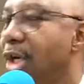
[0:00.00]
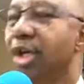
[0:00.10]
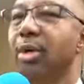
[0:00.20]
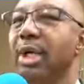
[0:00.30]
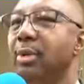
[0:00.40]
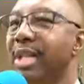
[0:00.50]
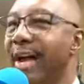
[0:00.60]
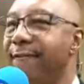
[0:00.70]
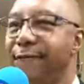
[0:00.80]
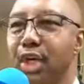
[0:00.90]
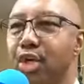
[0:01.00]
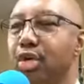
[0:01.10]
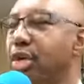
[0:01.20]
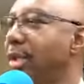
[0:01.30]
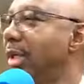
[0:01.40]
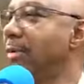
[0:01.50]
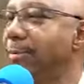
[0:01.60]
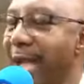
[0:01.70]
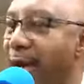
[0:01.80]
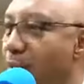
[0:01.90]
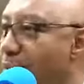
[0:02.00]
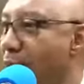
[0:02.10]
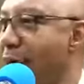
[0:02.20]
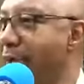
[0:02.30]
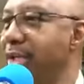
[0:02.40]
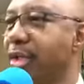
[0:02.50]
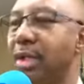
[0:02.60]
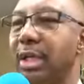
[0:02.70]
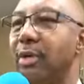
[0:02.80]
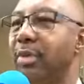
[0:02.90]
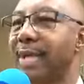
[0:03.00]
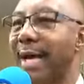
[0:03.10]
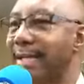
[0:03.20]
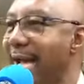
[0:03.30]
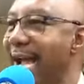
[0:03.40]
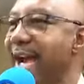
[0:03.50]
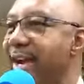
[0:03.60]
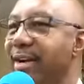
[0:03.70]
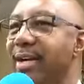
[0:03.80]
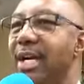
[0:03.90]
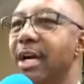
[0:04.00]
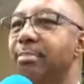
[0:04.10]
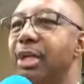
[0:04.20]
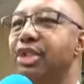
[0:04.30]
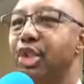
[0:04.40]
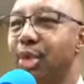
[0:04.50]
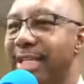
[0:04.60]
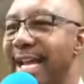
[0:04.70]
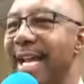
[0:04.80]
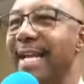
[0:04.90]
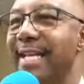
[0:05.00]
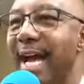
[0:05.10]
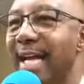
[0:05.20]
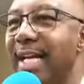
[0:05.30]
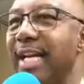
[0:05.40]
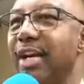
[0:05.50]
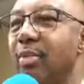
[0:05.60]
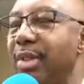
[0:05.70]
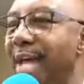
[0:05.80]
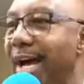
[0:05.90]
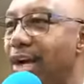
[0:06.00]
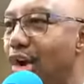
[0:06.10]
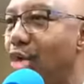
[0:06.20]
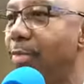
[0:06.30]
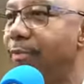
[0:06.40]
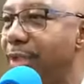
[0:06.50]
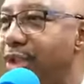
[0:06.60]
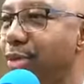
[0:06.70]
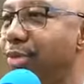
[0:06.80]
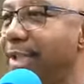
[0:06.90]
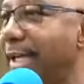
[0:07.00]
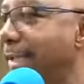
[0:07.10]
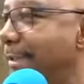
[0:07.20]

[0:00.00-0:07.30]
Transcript: You can live without food, you can live without water, you can live without air, but you cannot live without hope for two seconds.